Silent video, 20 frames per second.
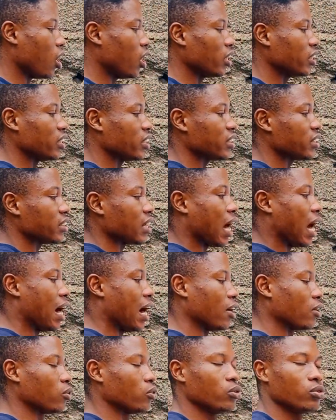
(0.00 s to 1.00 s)
all these
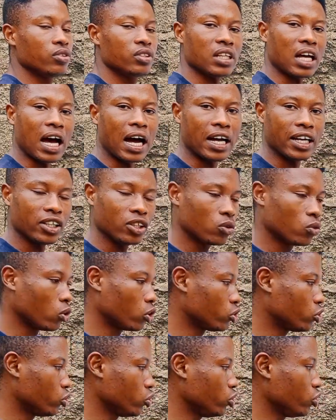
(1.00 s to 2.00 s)
angles are
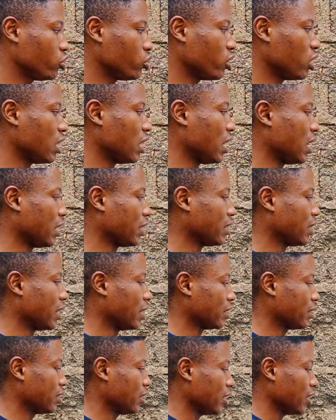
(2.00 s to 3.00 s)
equal to each other like
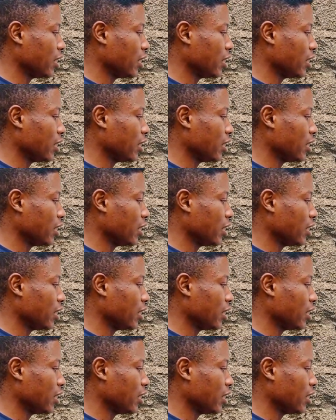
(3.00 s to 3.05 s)
that,